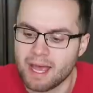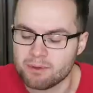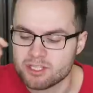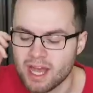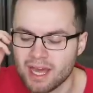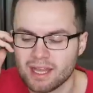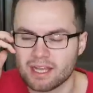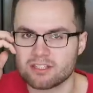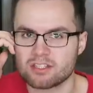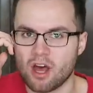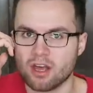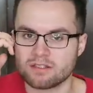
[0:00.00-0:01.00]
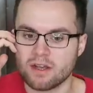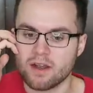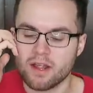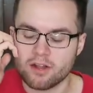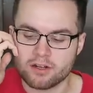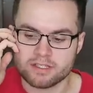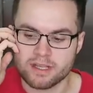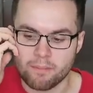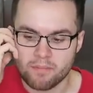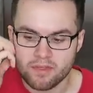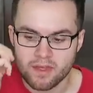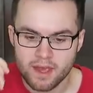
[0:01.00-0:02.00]
I wish it had like a sauce on it or
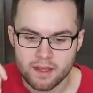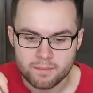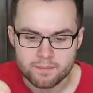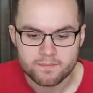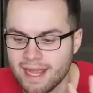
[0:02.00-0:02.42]
something.